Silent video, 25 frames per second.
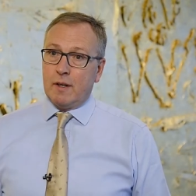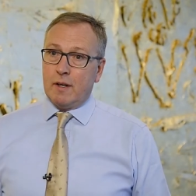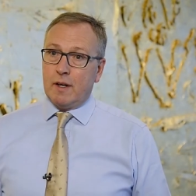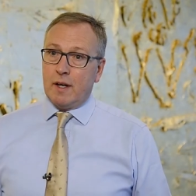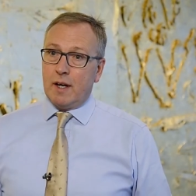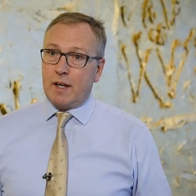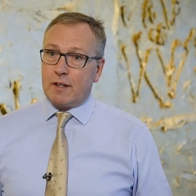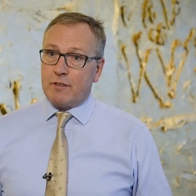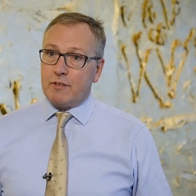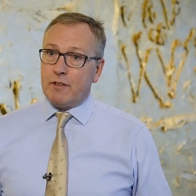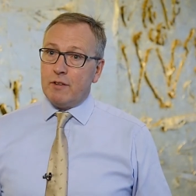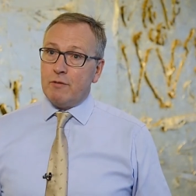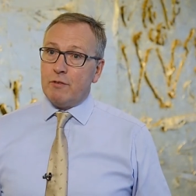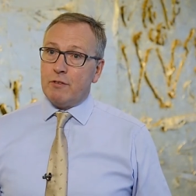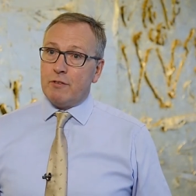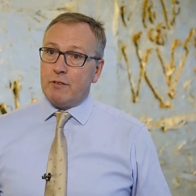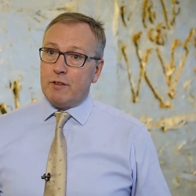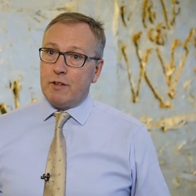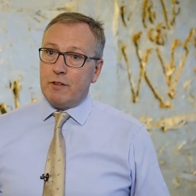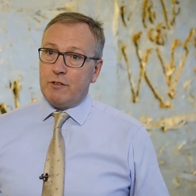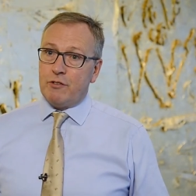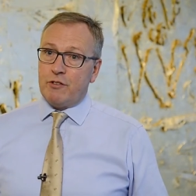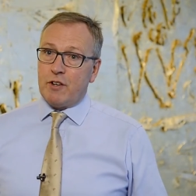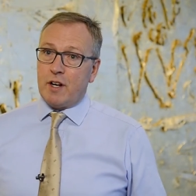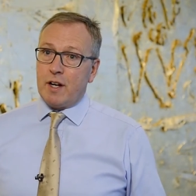Activity
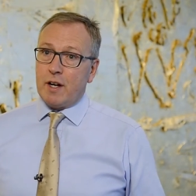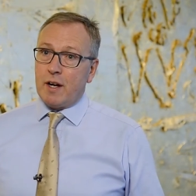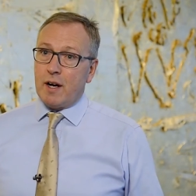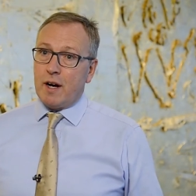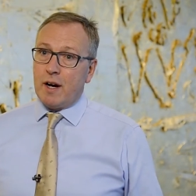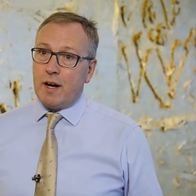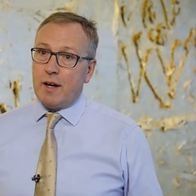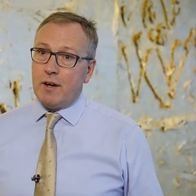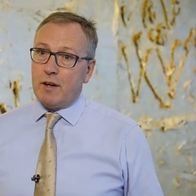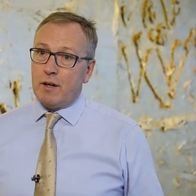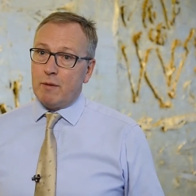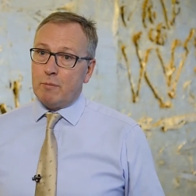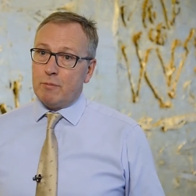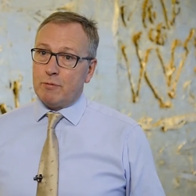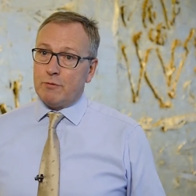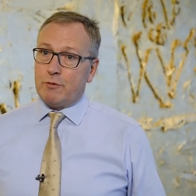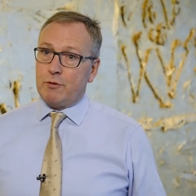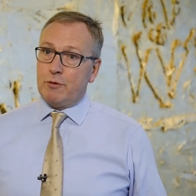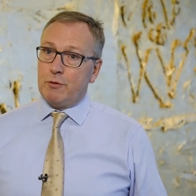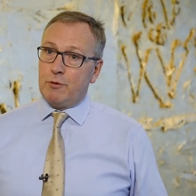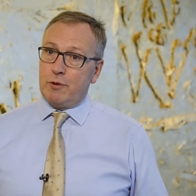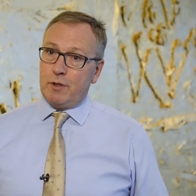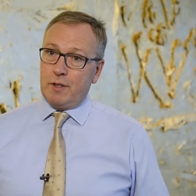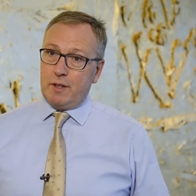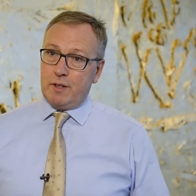in Shanghai up
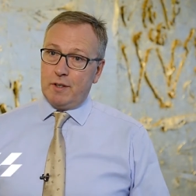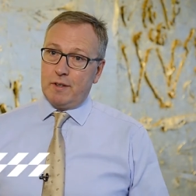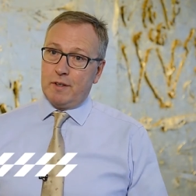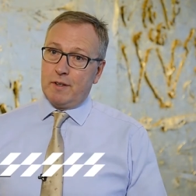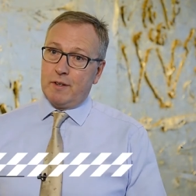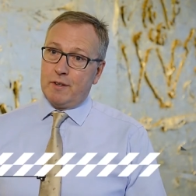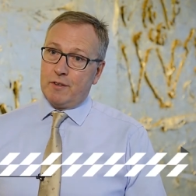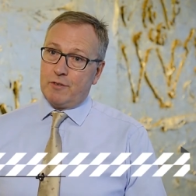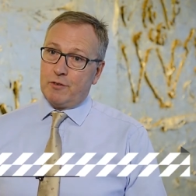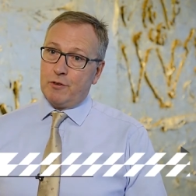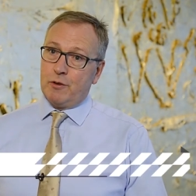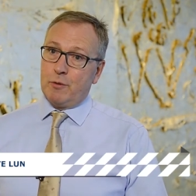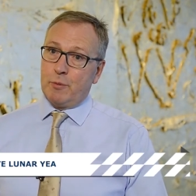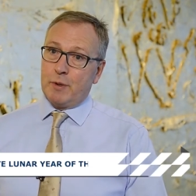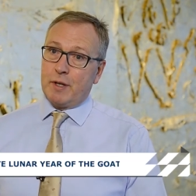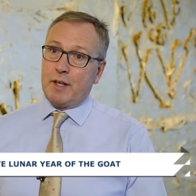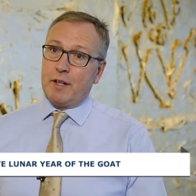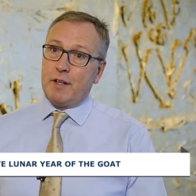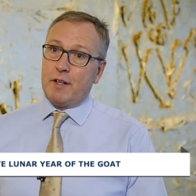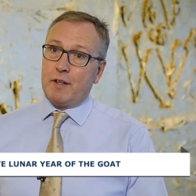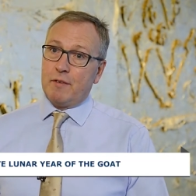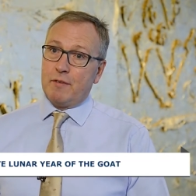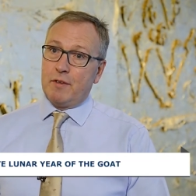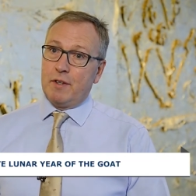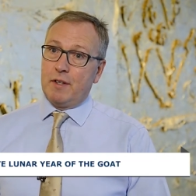to the
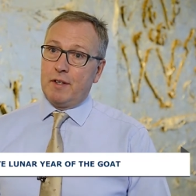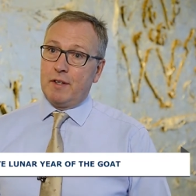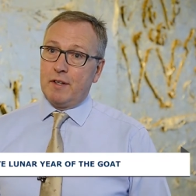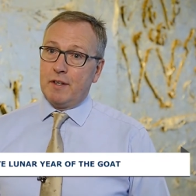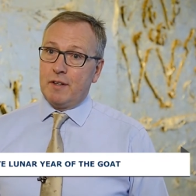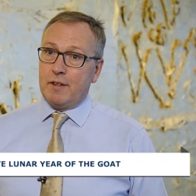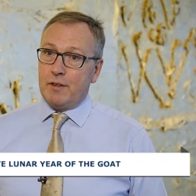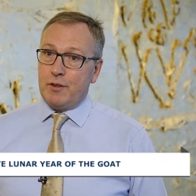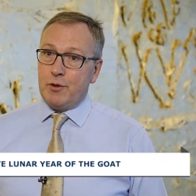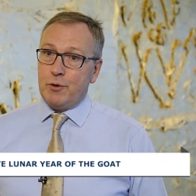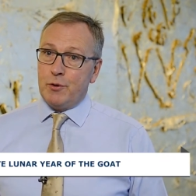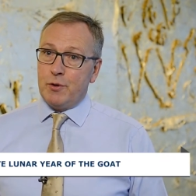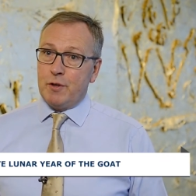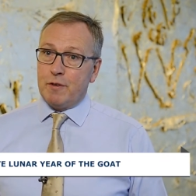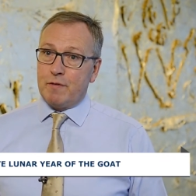beginning of the New Year